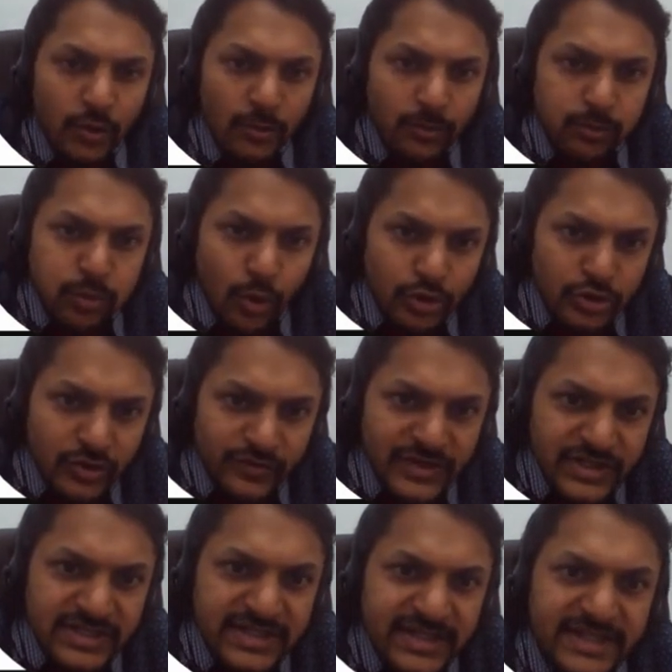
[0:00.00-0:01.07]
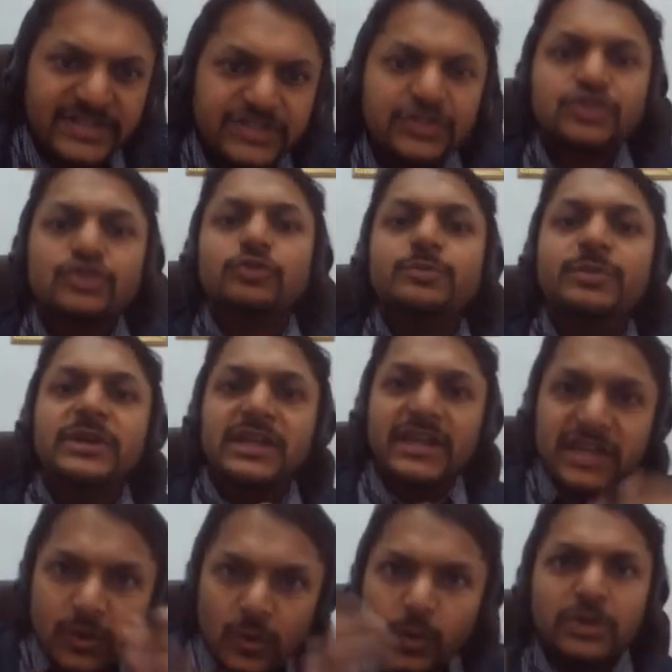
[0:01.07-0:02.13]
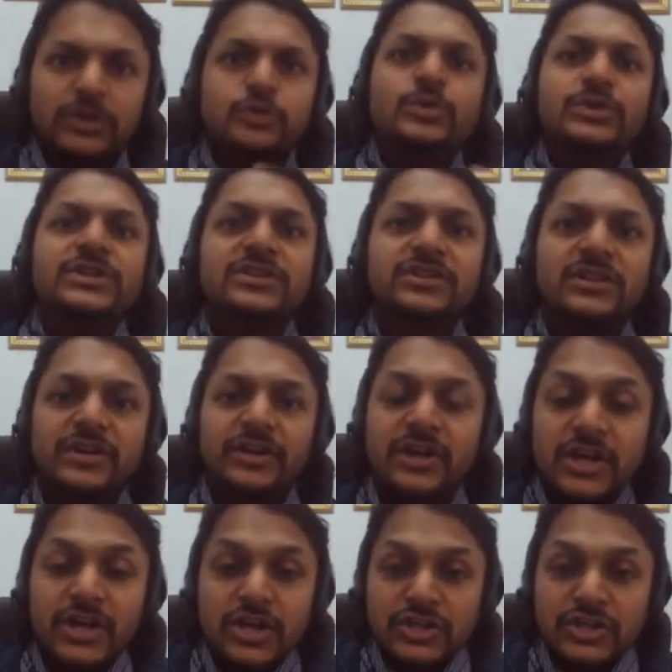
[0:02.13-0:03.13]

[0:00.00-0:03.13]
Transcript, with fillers: both of these heats should be equal to each other.